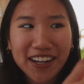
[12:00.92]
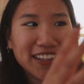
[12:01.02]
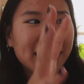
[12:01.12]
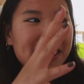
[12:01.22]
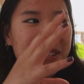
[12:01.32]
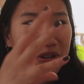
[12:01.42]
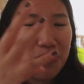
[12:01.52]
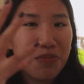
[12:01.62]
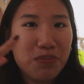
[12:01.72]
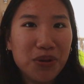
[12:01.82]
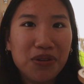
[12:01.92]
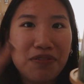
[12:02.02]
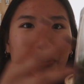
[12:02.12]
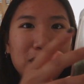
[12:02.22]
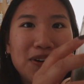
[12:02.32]
I think it's so
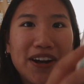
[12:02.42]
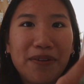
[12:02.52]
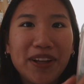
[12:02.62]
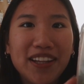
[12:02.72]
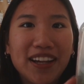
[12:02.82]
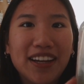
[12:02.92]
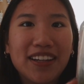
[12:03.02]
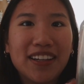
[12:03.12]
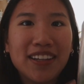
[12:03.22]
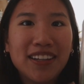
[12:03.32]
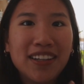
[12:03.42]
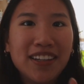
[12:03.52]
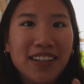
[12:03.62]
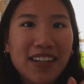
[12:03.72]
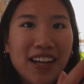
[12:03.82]
beautiful and I really like
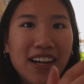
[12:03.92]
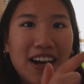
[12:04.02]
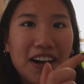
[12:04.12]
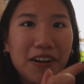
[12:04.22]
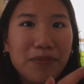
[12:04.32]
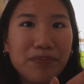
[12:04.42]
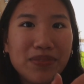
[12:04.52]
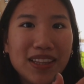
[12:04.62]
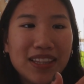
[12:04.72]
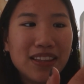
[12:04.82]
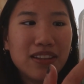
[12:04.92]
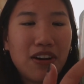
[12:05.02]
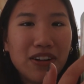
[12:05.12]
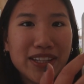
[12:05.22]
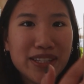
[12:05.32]
um,
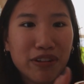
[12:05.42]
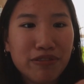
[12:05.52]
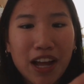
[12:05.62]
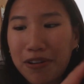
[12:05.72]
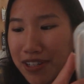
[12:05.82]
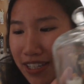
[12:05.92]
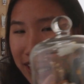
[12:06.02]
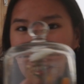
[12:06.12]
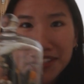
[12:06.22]
all these little flowers here.